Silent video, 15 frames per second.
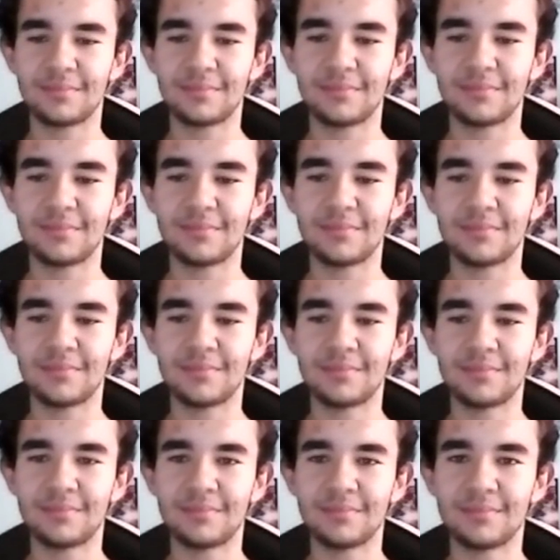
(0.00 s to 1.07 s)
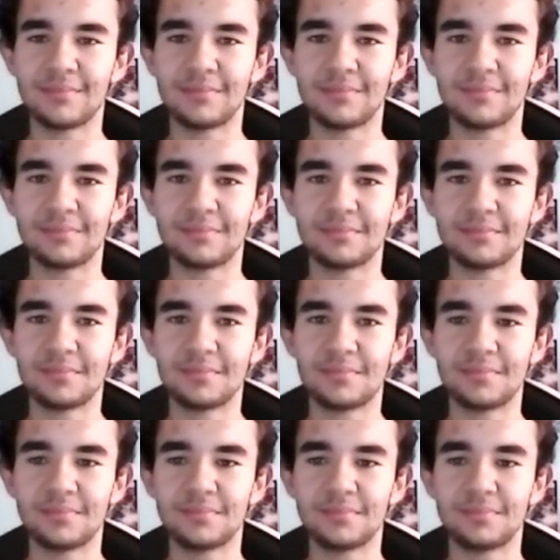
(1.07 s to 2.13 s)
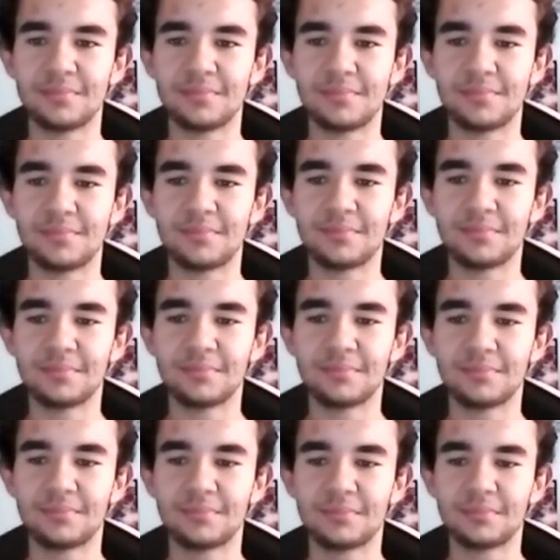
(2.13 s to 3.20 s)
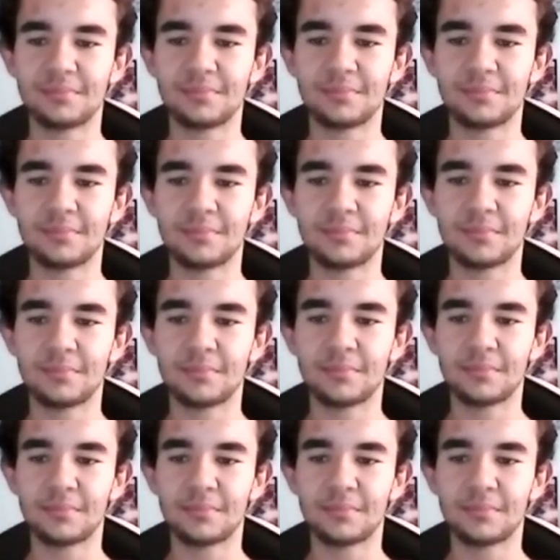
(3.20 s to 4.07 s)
[no speech]